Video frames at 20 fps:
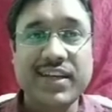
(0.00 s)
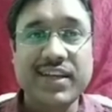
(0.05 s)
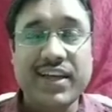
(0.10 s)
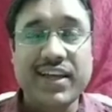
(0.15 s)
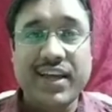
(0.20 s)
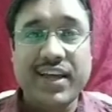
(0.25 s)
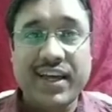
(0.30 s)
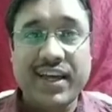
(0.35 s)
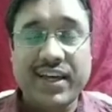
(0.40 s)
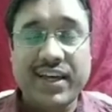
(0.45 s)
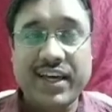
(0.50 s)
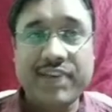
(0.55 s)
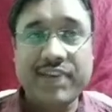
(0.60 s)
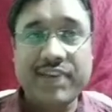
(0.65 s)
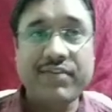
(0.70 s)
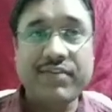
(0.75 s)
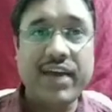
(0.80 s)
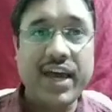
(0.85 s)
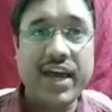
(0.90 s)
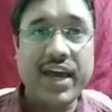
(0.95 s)
Here we
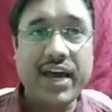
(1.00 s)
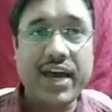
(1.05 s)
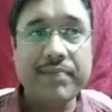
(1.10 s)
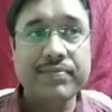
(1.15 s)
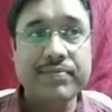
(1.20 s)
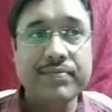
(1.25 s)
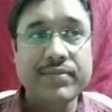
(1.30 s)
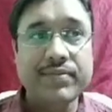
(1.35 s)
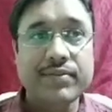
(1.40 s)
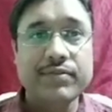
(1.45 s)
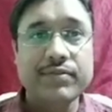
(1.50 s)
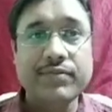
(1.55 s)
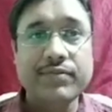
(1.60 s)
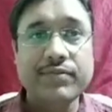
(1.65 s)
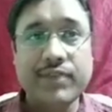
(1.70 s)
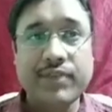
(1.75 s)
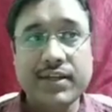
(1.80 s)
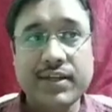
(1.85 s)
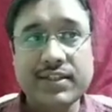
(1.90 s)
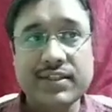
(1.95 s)
have
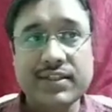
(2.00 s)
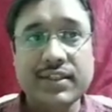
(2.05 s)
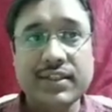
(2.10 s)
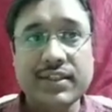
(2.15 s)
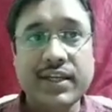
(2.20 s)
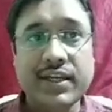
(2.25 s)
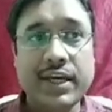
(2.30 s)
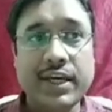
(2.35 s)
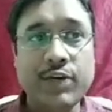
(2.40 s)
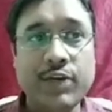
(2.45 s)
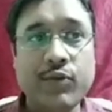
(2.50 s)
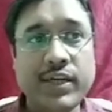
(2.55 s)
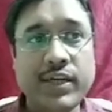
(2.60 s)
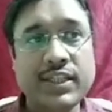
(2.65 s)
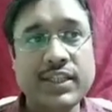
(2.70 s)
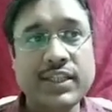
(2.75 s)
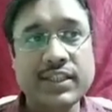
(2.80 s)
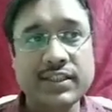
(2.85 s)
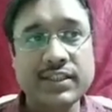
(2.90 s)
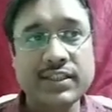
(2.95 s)
first
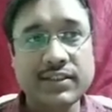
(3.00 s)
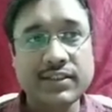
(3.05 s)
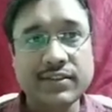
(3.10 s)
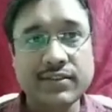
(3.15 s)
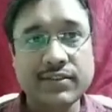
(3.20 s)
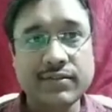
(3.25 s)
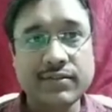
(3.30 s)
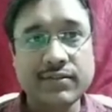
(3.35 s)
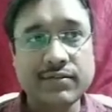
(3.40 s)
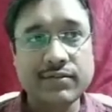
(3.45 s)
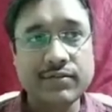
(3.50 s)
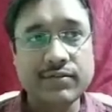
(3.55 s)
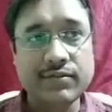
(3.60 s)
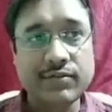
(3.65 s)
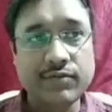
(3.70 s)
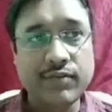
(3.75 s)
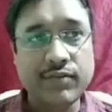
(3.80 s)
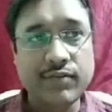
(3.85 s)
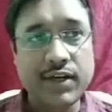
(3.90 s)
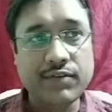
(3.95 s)
equation.
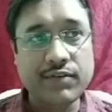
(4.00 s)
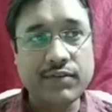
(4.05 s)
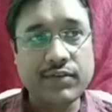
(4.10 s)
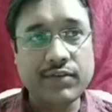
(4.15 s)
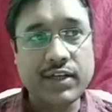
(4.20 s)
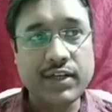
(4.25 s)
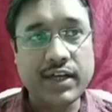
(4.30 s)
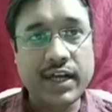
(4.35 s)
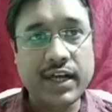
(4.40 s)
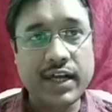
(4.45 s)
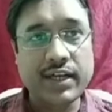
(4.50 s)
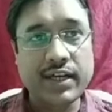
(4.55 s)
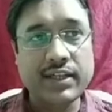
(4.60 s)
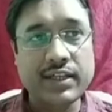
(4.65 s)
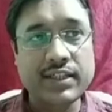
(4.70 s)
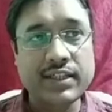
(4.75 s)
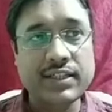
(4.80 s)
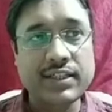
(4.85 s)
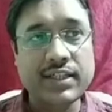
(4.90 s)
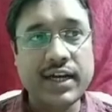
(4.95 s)
What we can
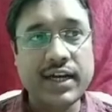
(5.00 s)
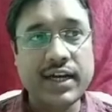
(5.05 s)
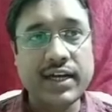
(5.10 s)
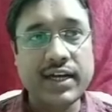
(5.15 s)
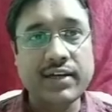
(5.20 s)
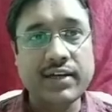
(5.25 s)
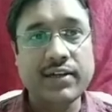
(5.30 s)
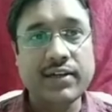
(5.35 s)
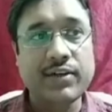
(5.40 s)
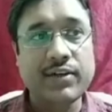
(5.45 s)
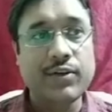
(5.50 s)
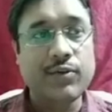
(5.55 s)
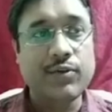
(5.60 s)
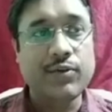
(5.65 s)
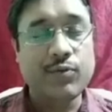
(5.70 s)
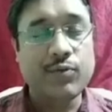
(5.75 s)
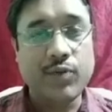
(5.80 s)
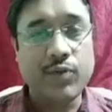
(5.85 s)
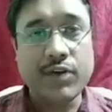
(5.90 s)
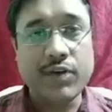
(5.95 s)
understand,
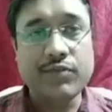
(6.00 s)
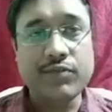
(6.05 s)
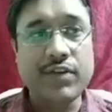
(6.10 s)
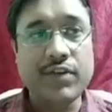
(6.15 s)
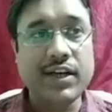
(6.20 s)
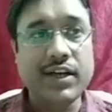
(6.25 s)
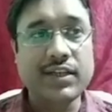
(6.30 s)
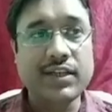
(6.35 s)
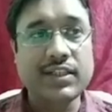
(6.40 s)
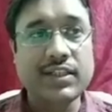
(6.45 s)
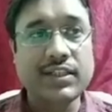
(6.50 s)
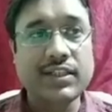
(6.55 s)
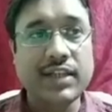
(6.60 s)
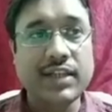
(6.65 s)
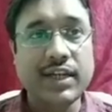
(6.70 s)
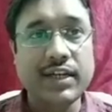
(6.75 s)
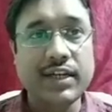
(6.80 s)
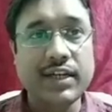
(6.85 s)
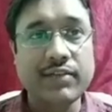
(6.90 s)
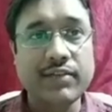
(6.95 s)
what we are
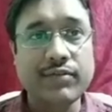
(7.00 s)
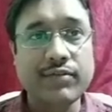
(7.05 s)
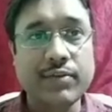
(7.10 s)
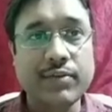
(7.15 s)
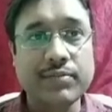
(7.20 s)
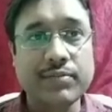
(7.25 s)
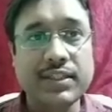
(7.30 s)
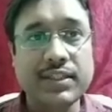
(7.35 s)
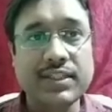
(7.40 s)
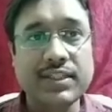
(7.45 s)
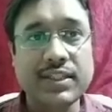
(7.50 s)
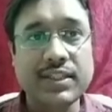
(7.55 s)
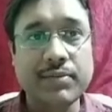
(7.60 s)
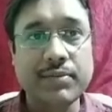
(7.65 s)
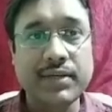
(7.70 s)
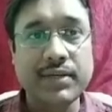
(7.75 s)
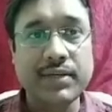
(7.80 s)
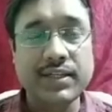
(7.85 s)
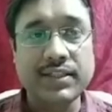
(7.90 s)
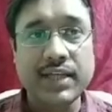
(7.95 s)
understanding from this term
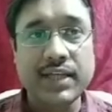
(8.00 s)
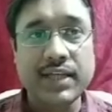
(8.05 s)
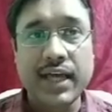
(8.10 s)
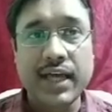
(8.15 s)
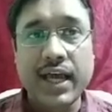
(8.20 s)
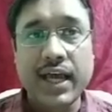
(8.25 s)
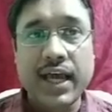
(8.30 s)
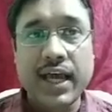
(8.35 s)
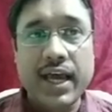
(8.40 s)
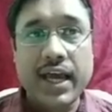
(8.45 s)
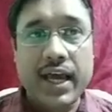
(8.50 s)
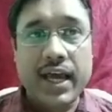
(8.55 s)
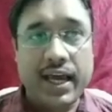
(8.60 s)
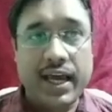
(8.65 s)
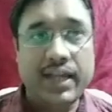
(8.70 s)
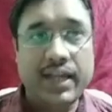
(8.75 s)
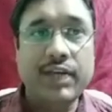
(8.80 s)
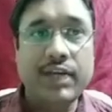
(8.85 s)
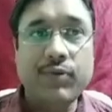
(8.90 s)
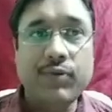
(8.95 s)
is an
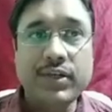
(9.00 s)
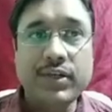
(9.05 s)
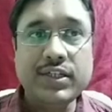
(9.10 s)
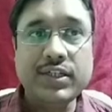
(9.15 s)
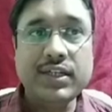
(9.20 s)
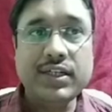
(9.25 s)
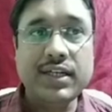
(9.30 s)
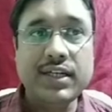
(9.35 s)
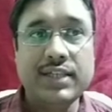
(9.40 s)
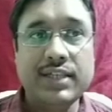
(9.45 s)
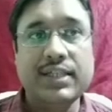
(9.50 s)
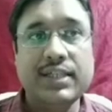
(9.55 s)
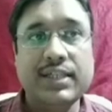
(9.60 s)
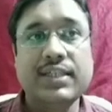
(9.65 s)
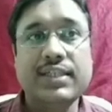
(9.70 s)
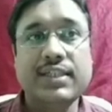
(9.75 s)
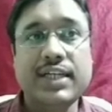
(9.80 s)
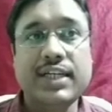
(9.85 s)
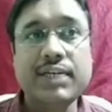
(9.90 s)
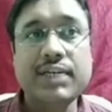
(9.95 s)
equation is a
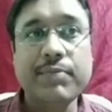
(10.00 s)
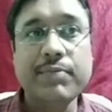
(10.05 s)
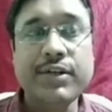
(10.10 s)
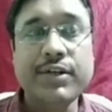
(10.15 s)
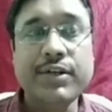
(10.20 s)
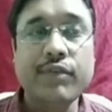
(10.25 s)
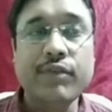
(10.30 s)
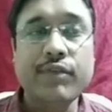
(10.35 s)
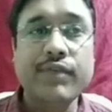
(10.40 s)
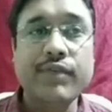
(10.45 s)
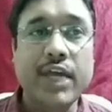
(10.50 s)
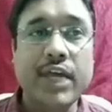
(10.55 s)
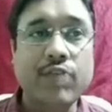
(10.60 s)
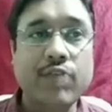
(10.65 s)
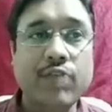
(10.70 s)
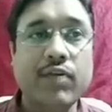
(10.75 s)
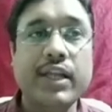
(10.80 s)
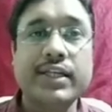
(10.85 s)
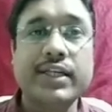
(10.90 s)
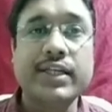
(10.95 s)
statement of
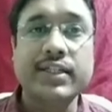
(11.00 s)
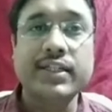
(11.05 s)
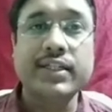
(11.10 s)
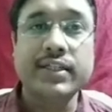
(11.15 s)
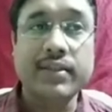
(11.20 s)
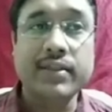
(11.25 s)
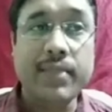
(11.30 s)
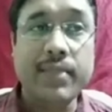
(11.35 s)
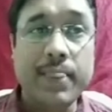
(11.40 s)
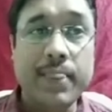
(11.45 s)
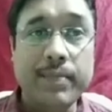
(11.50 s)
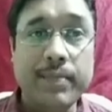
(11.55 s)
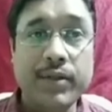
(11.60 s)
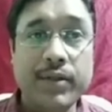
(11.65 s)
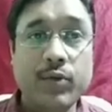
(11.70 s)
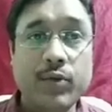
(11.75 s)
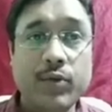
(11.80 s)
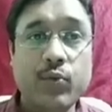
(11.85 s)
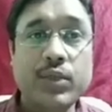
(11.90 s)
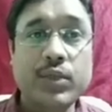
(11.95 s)
equality
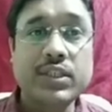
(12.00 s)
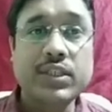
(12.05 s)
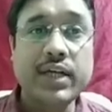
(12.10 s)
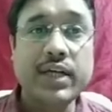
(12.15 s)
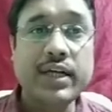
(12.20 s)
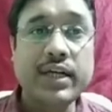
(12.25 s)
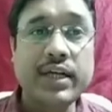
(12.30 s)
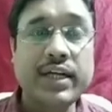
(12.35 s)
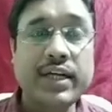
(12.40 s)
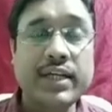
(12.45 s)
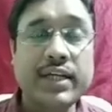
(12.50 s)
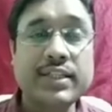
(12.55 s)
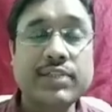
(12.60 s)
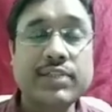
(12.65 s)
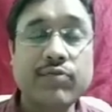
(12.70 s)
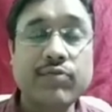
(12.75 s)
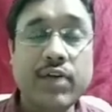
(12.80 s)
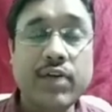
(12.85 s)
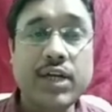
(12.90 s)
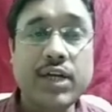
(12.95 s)
which contains
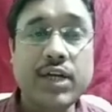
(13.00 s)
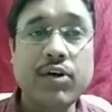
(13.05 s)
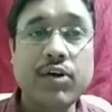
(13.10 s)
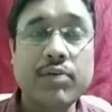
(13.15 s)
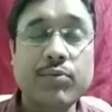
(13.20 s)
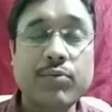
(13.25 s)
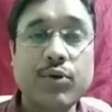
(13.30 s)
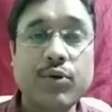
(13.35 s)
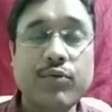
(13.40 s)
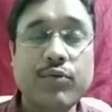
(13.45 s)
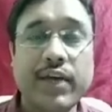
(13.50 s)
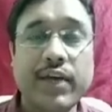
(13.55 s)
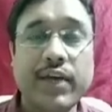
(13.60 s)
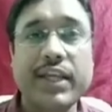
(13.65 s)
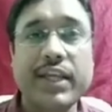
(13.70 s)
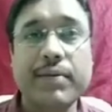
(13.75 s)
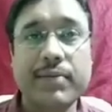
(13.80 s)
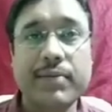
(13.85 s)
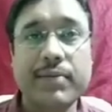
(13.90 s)
one or more variable.